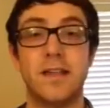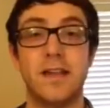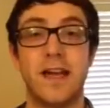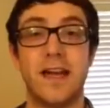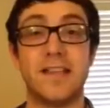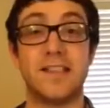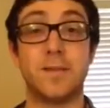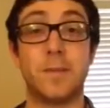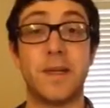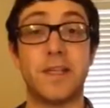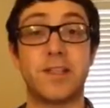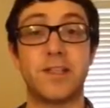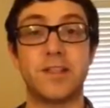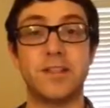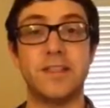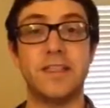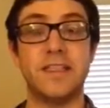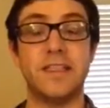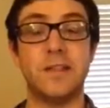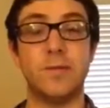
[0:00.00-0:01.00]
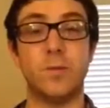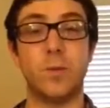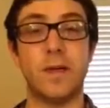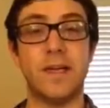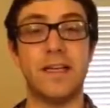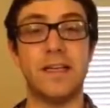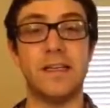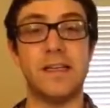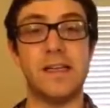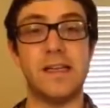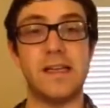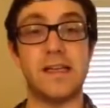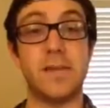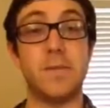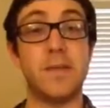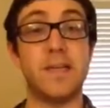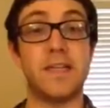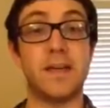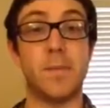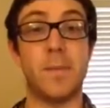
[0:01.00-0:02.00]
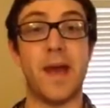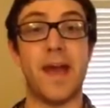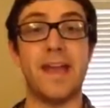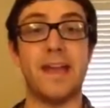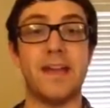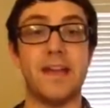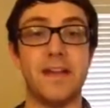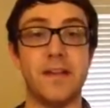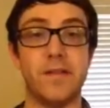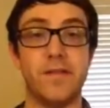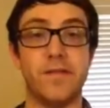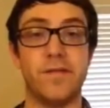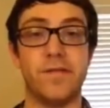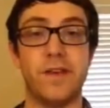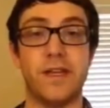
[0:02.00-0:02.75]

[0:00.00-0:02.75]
especially when it can be competitive